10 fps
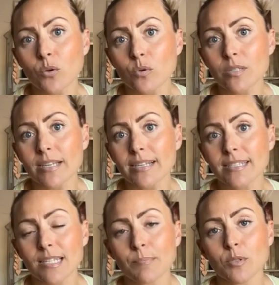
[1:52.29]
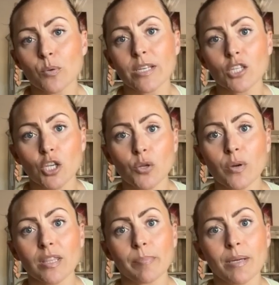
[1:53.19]
cords that exist between you
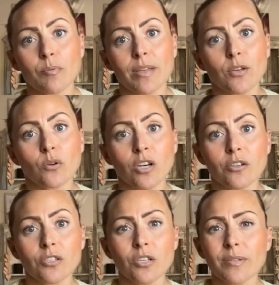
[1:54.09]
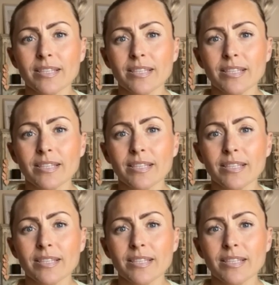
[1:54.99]
and the people that you're close to,